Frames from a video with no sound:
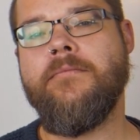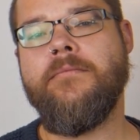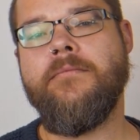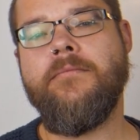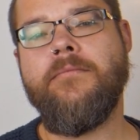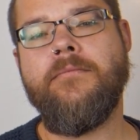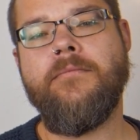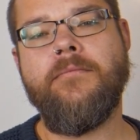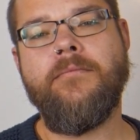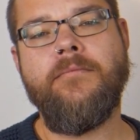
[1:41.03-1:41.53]

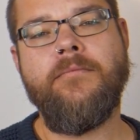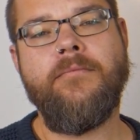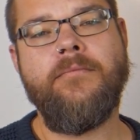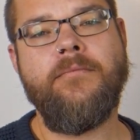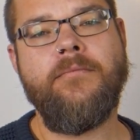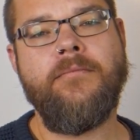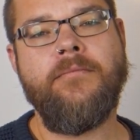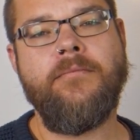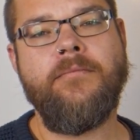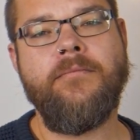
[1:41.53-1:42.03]

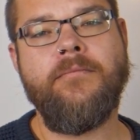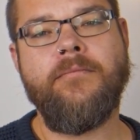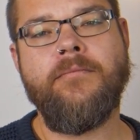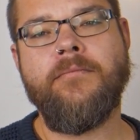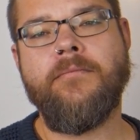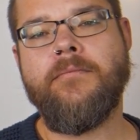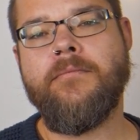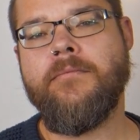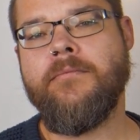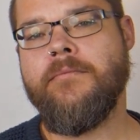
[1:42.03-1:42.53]

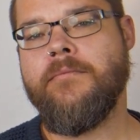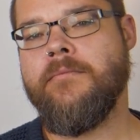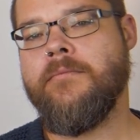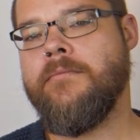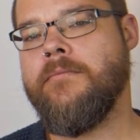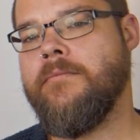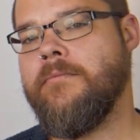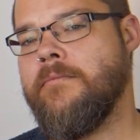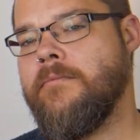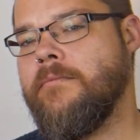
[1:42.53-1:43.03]

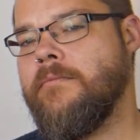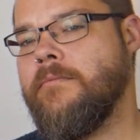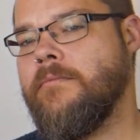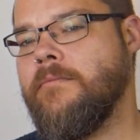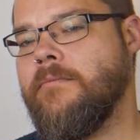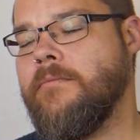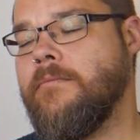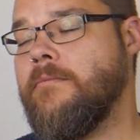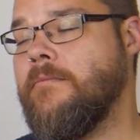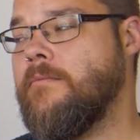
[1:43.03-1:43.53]

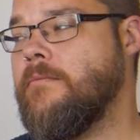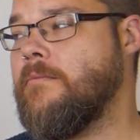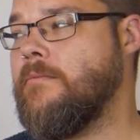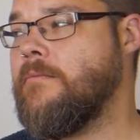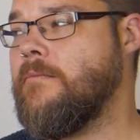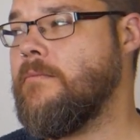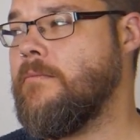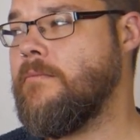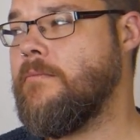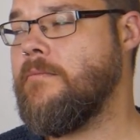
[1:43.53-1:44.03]

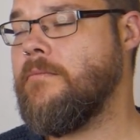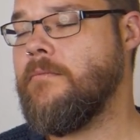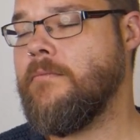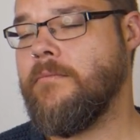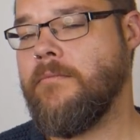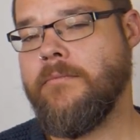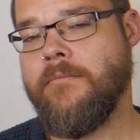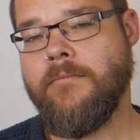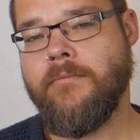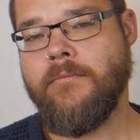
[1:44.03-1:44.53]

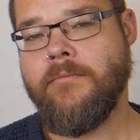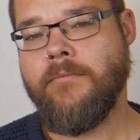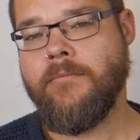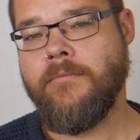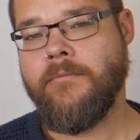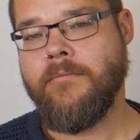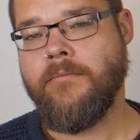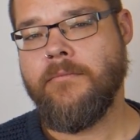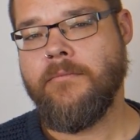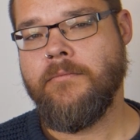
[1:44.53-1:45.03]

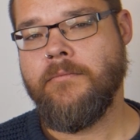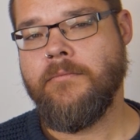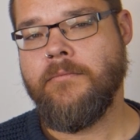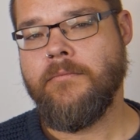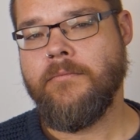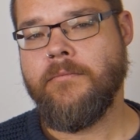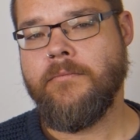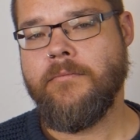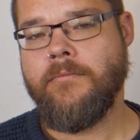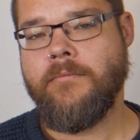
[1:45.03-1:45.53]

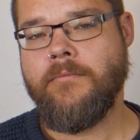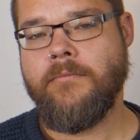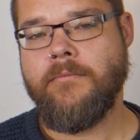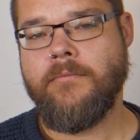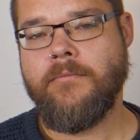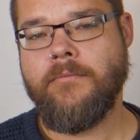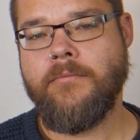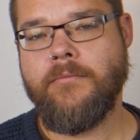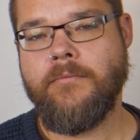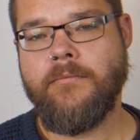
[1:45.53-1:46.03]

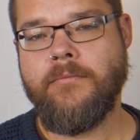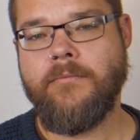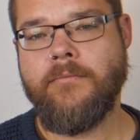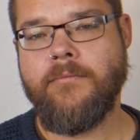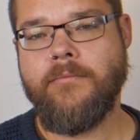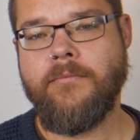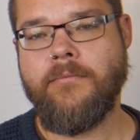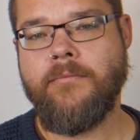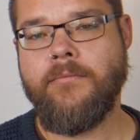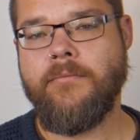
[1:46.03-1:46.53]

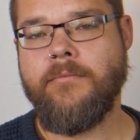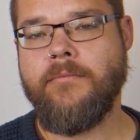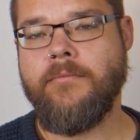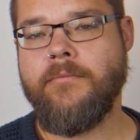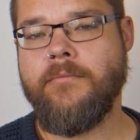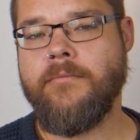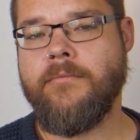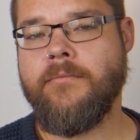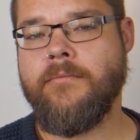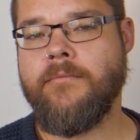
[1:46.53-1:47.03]

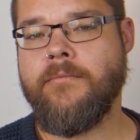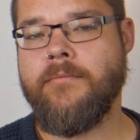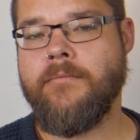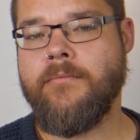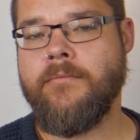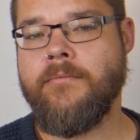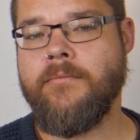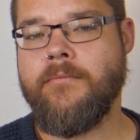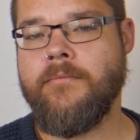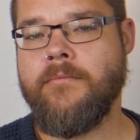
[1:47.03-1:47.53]

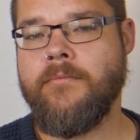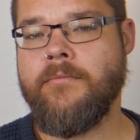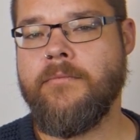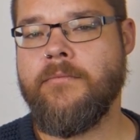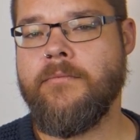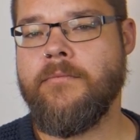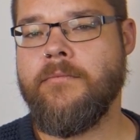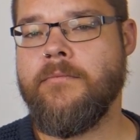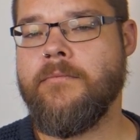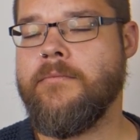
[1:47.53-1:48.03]

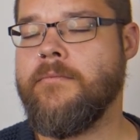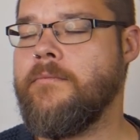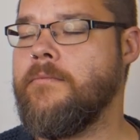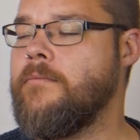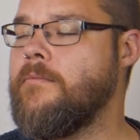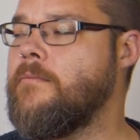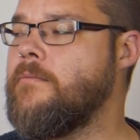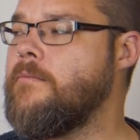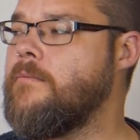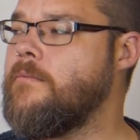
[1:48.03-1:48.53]

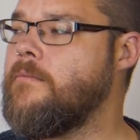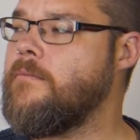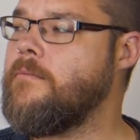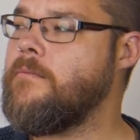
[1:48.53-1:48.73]
The person shown says nothing.